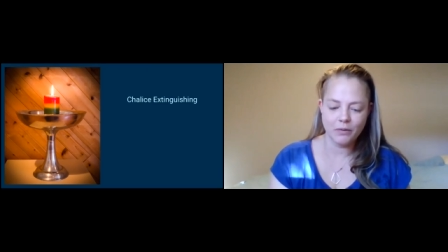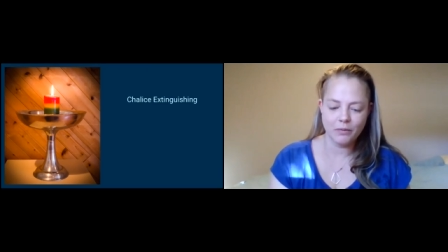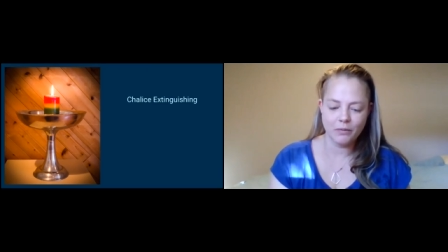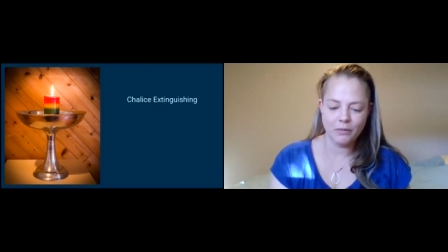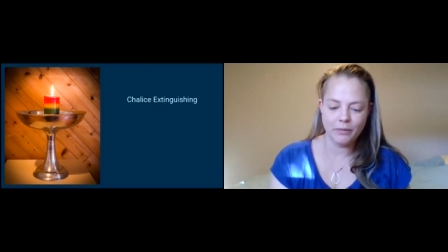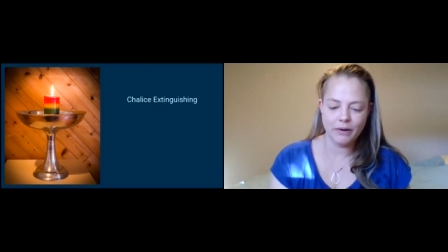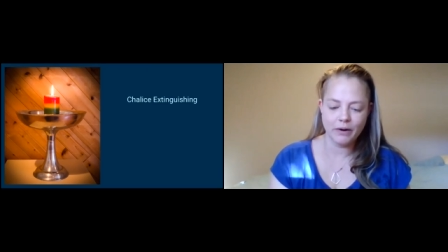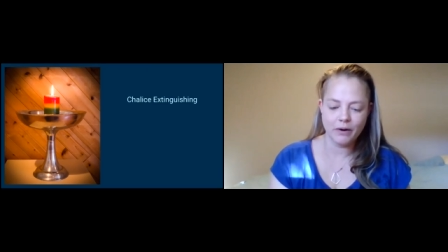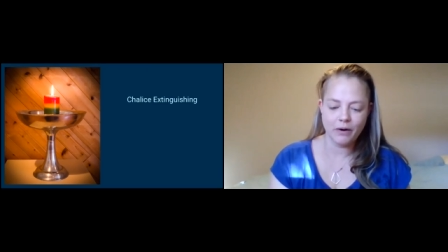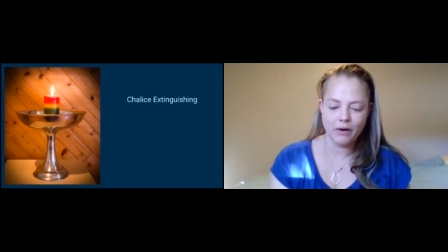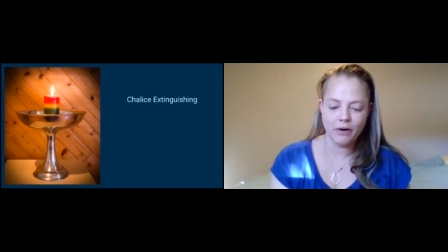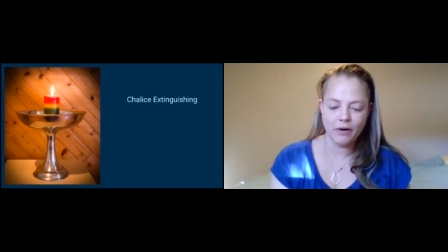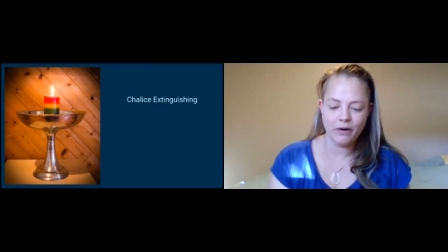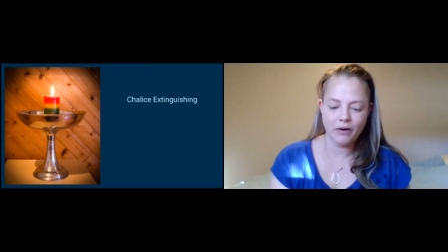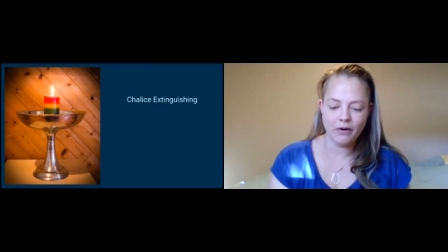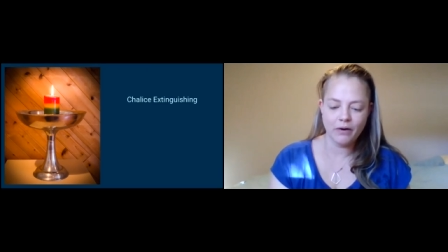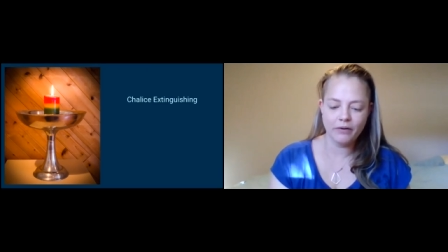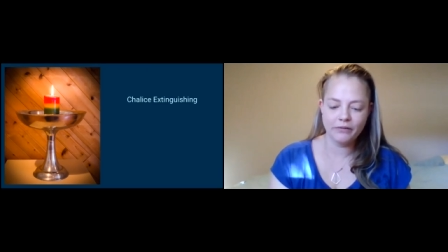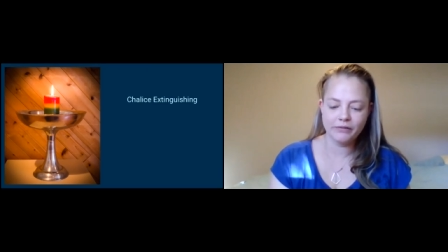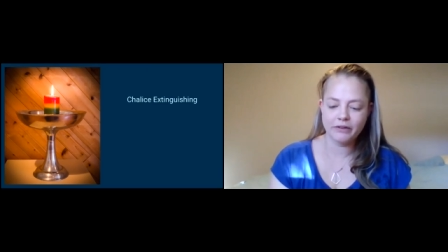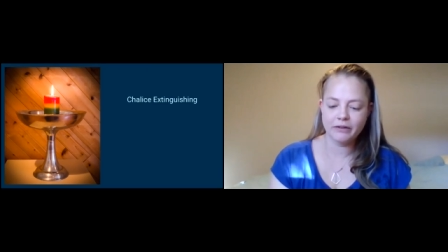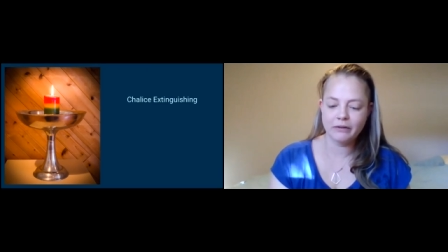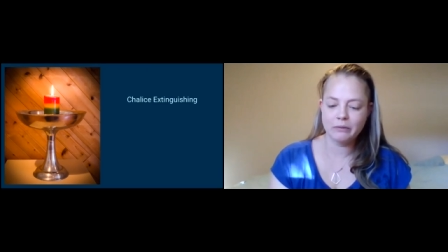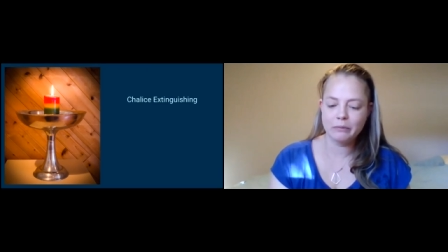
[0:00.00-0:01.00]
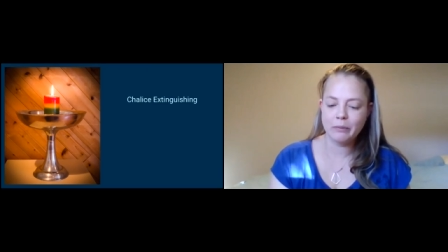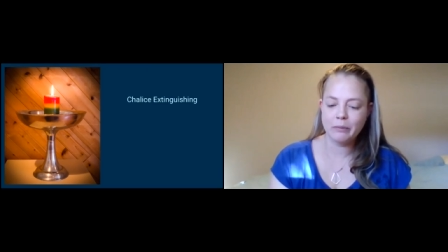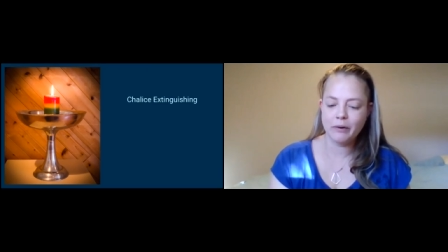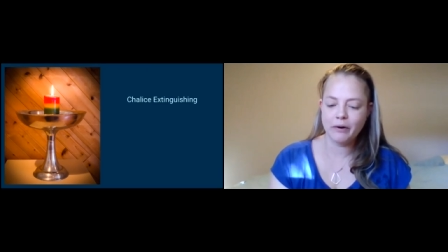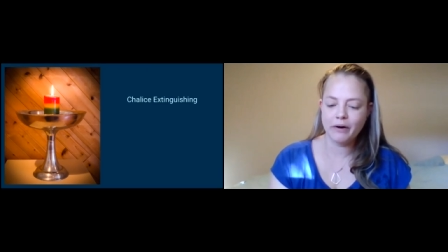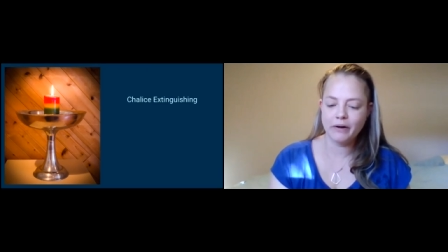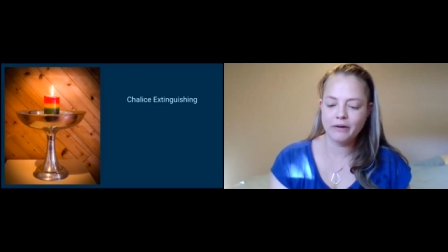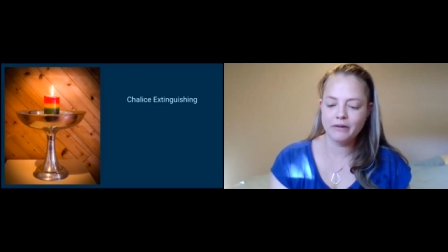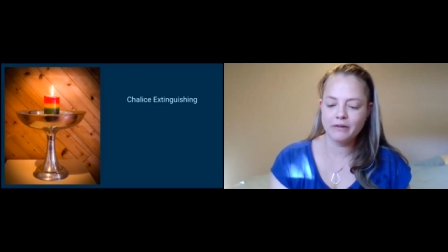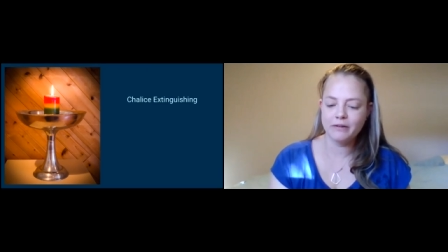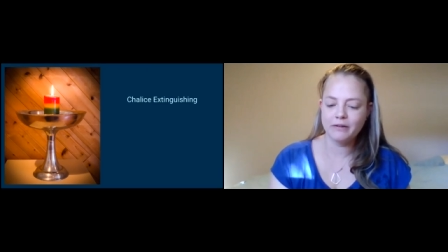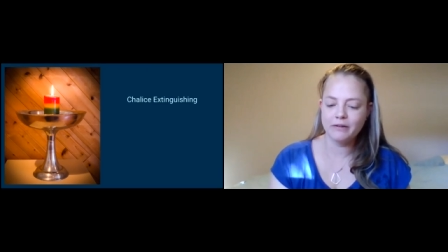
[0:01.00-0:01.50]
We all
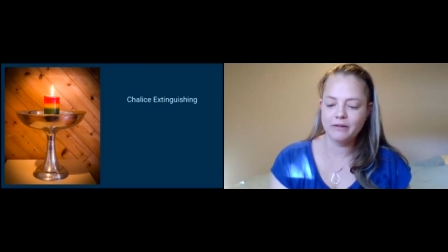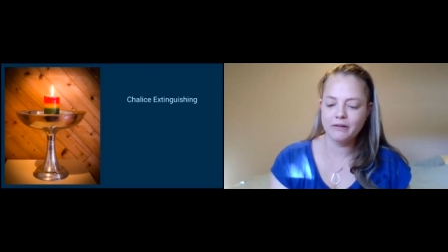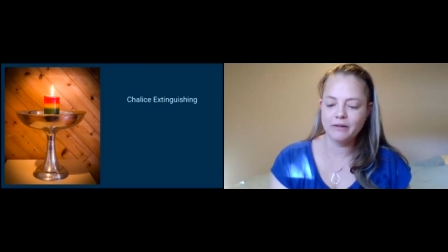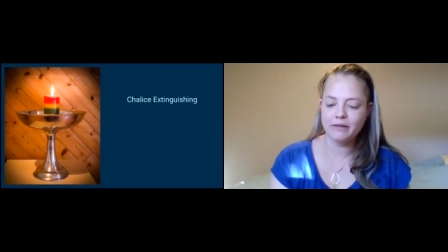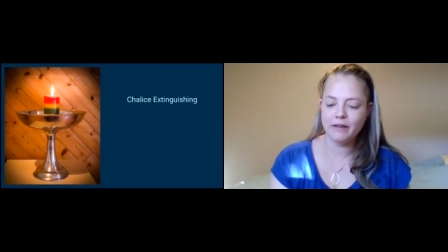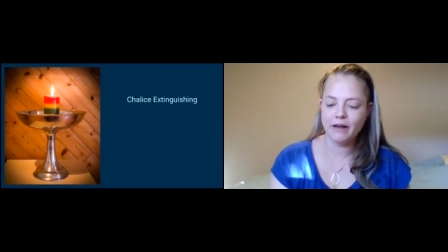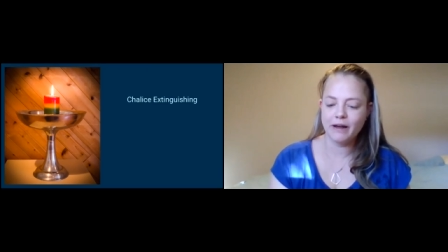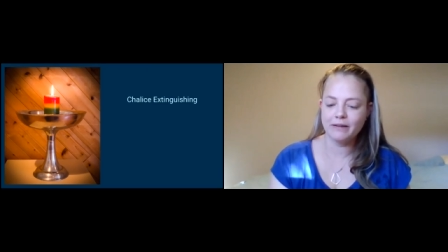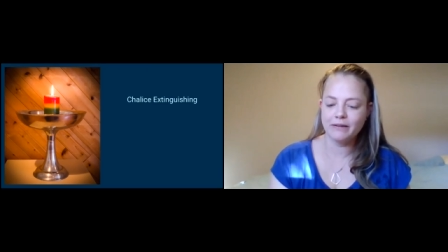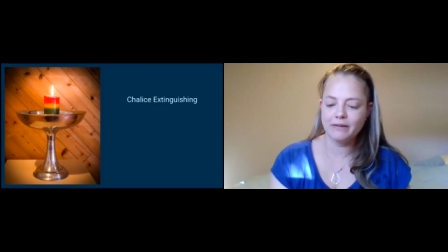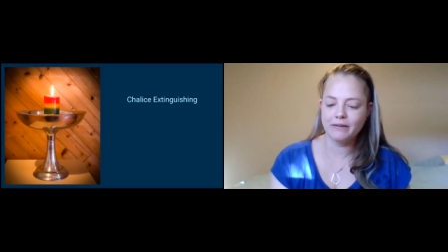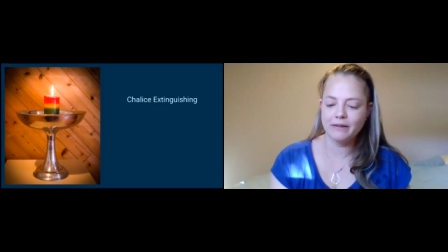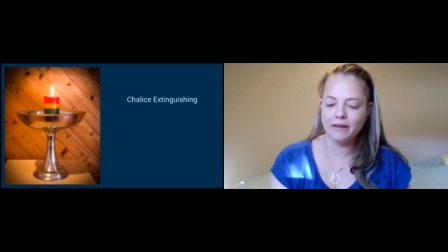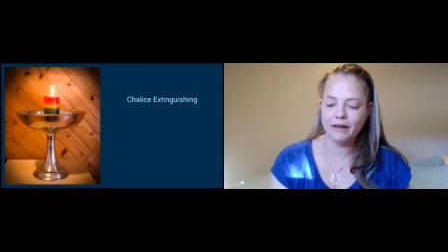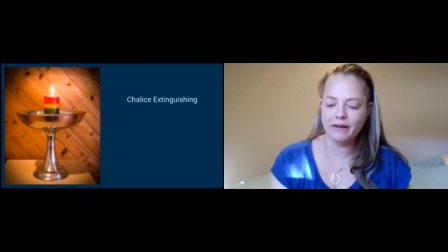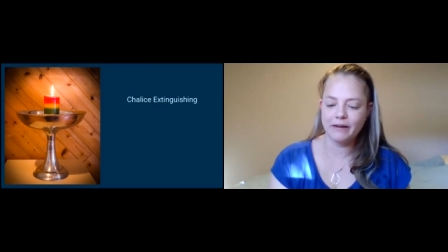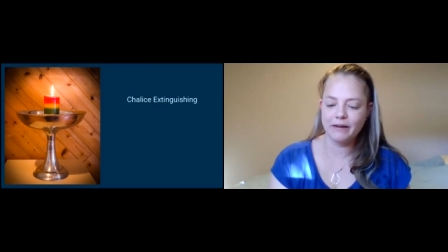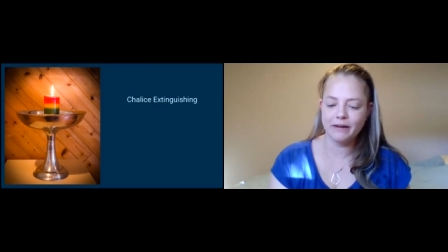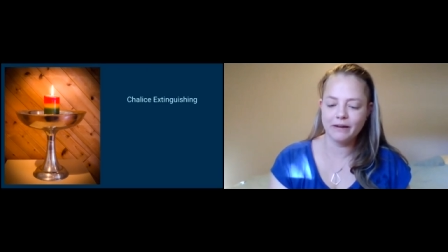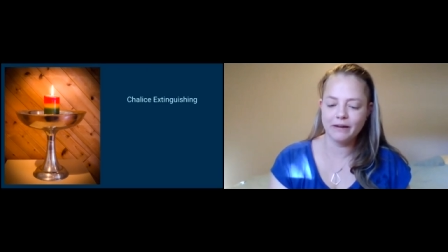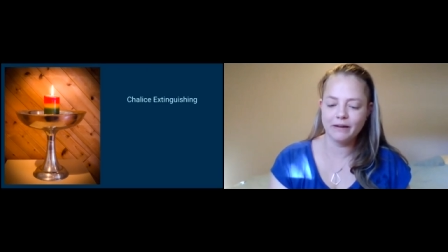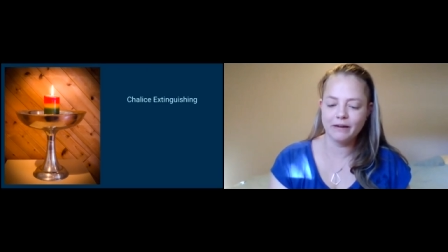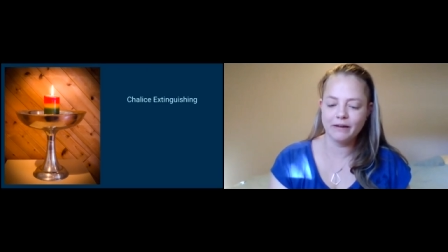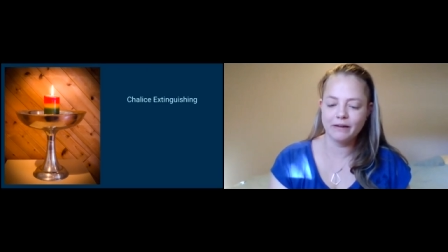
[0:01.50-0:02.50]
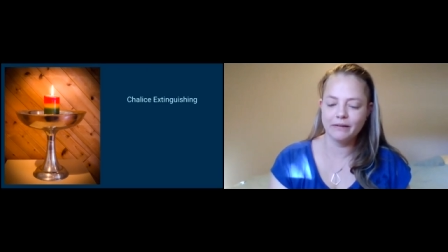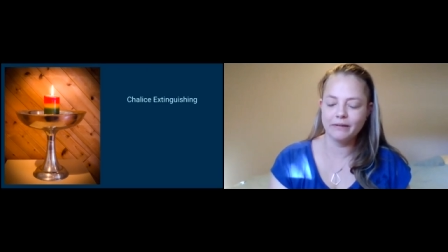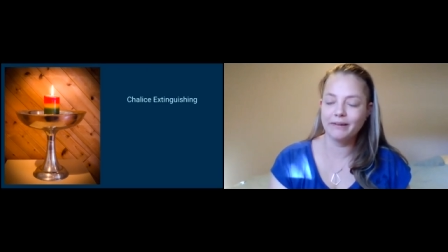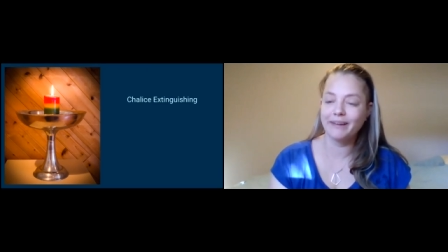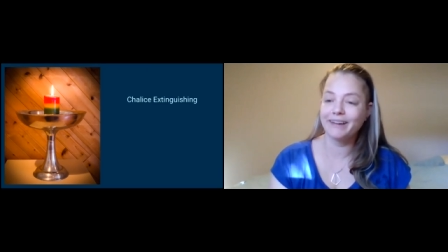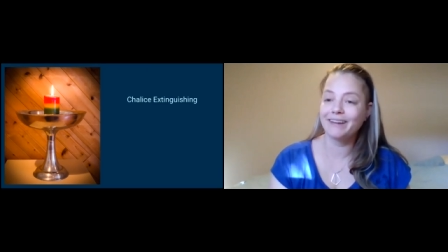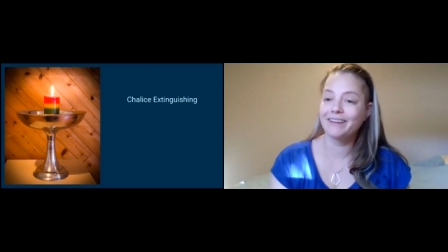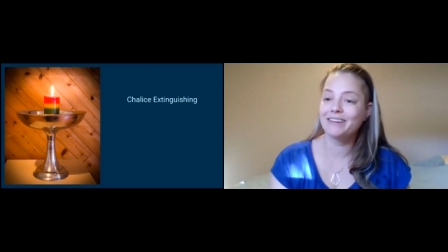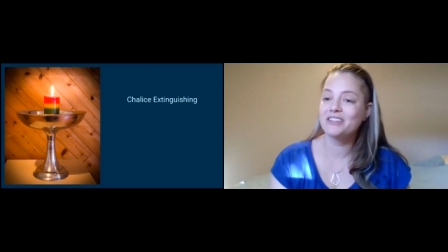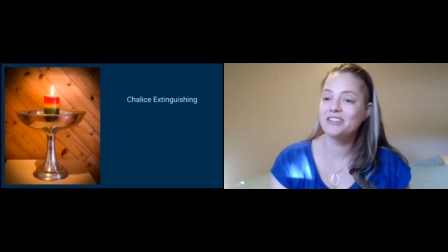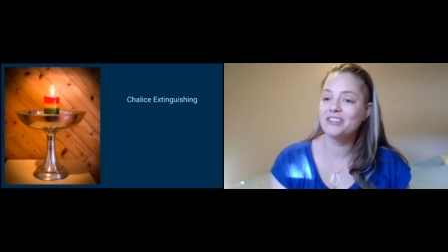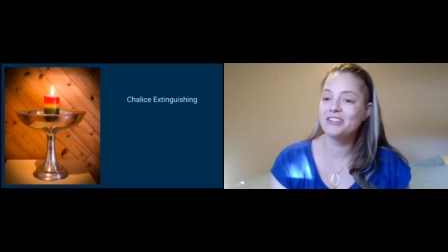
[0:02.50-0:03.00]
respond to that setting
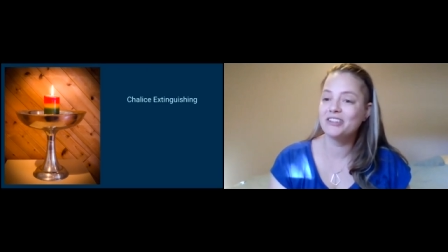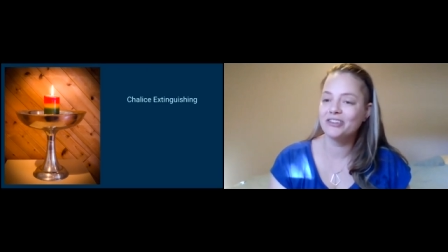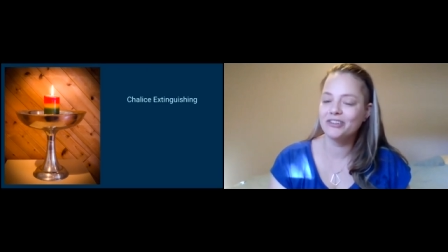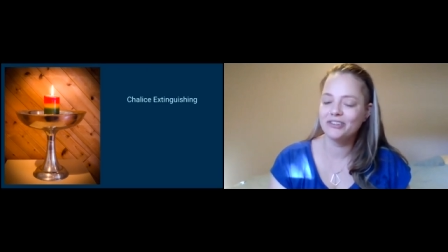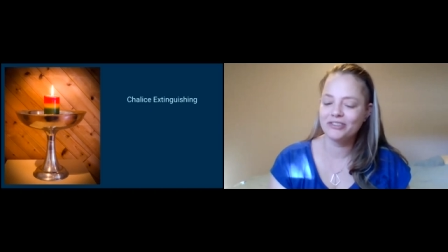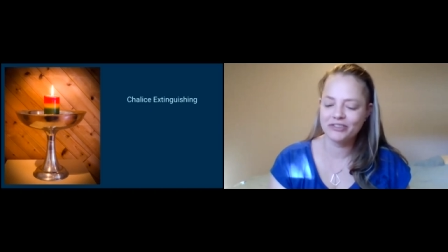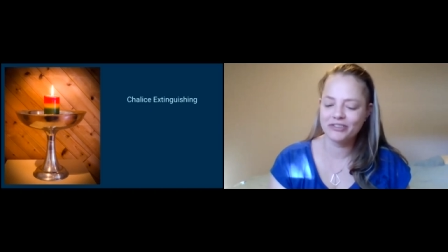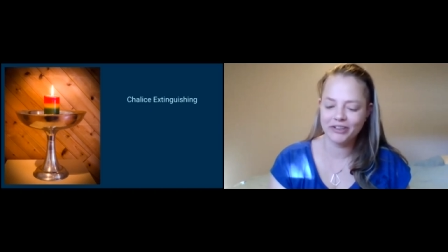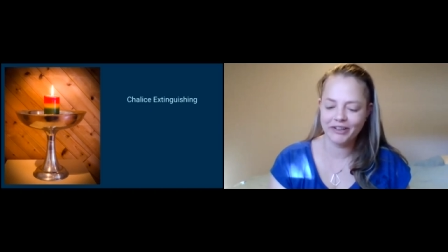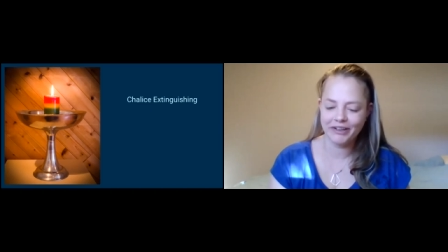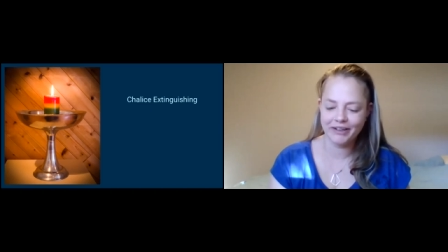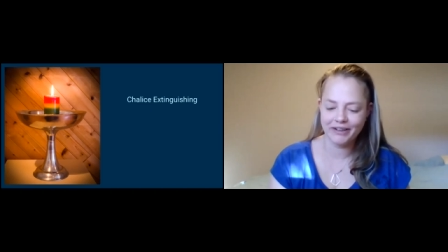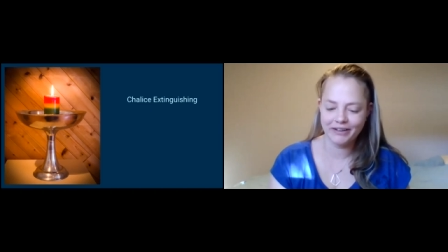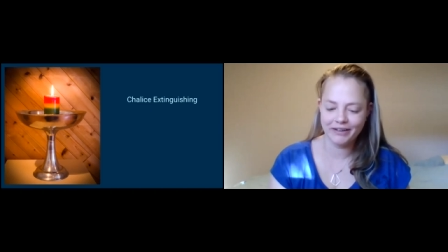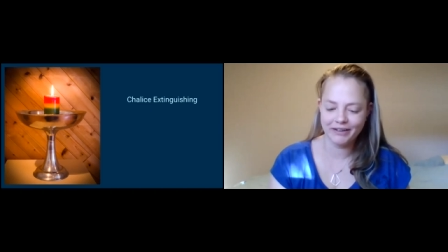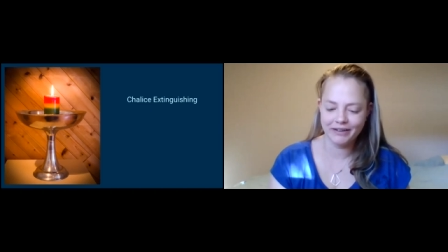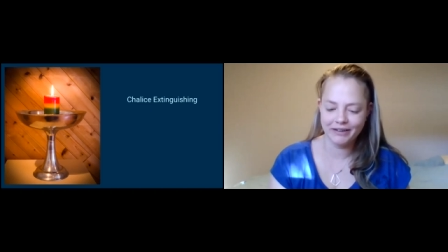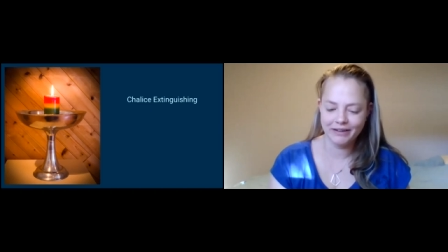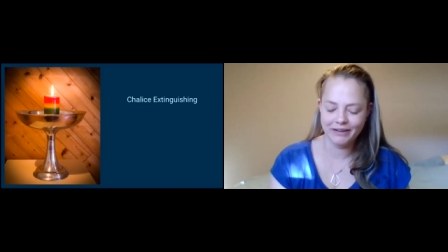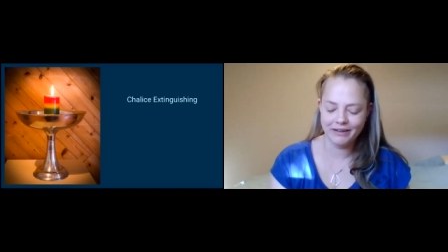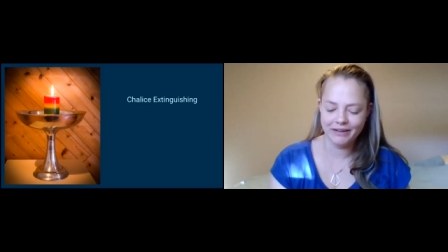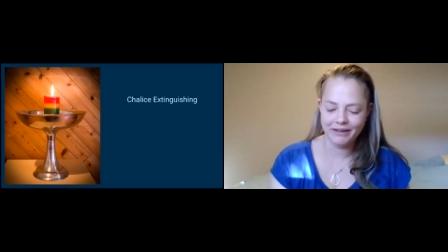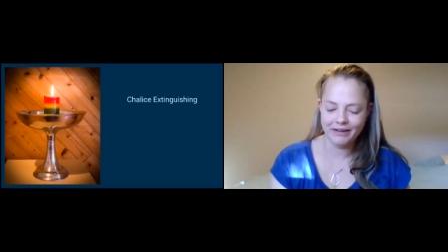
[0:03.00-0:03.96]
like children,